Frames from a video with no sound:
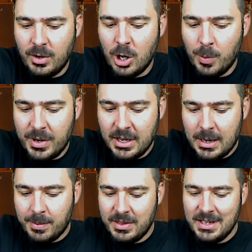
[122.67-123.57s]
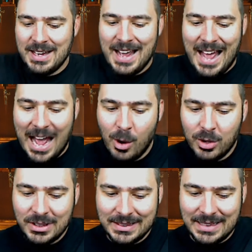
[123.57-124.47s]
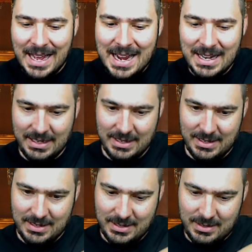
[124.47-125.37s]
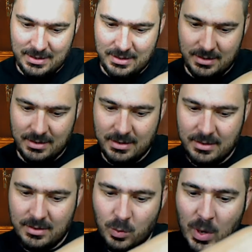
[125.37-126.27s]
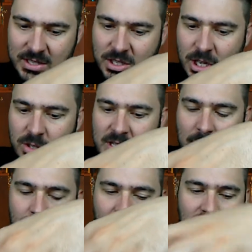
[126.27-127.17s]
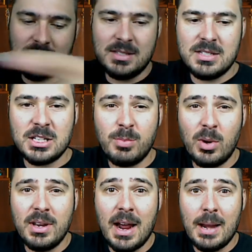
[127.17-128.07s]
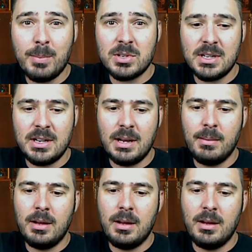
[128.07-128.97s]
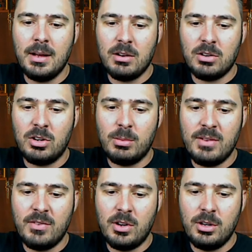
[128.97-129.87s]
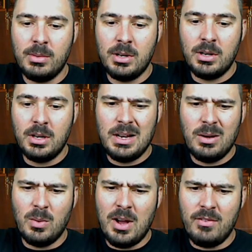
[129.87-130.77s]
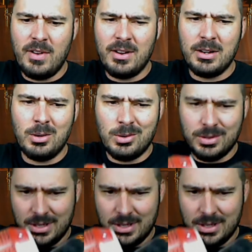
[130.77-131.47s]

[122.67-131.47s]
opening up the Outta Line West Coast IPA. This is 6.9% alcohol by volume. Wow, very gold.